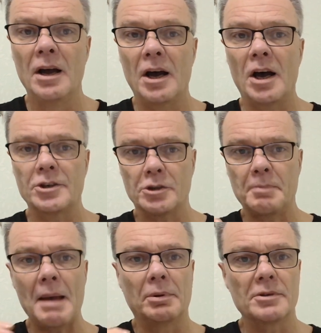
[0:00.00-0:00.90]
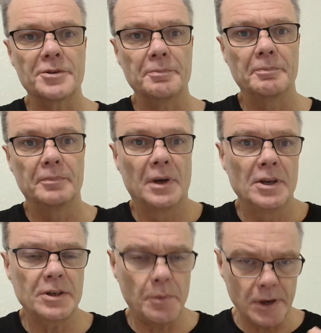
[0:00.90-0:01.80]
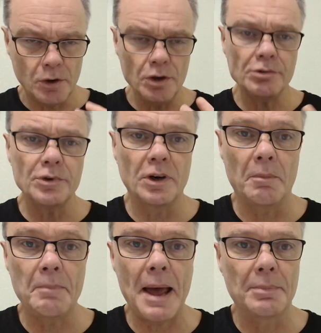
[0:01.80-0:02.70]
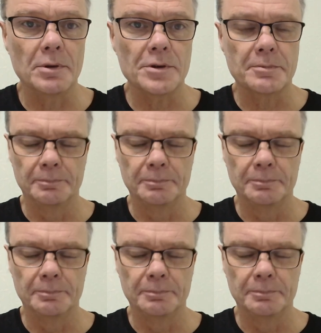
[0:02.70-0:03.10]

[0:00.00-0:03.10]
are just pebbles. So we could run on pebbles.